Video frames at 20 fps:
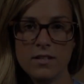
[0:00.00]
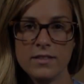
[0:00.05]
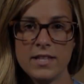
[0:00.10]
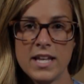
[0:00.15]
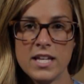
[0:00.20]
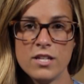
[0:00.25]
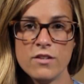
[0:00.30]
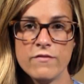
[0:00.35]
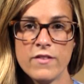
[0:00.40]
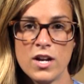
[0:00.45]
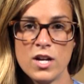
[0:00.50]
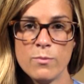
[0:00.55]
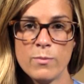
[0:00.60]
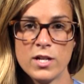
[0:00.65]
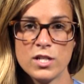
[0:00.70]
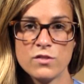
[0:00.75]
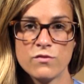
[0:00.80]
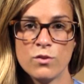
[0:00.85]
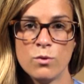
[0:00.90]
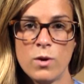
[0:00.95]
Thank you very
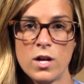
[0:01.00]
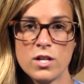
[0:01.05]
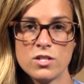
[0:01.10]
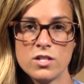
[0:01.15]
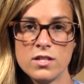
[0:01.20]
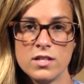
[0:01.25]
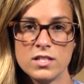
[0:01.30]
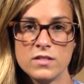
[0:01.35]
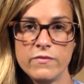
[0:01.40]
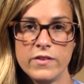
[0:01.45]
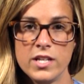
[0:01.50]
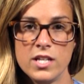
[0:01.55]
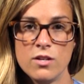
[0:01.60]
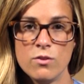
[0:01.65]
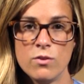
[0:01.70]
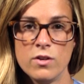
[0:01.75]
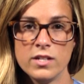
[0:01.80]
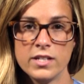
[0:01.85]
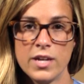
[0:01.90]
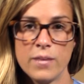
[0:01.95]
much for watching this
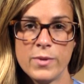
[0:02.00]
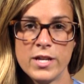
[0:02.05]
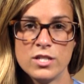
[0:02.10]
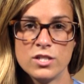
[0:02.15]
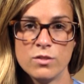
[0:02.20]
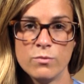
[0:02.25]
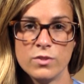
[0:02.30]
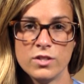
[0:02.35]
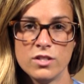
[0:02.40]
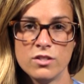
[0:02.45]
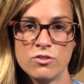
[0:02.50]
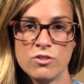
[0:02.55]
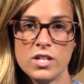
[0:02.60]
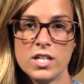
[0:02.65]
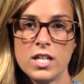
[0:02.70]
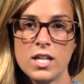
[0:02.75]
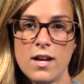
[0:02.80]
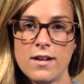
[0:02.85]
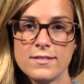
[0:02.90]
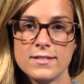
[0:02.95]
video on your patient with a
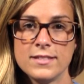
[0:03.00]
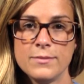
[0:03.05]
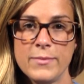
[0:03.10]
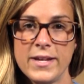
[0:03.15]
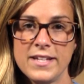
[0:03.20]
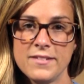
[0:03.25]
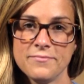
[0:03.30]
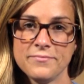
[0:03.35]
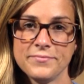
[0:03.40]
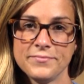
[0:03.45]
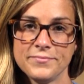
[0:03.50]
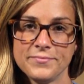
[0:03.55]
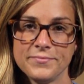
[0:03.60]
tracheostomy.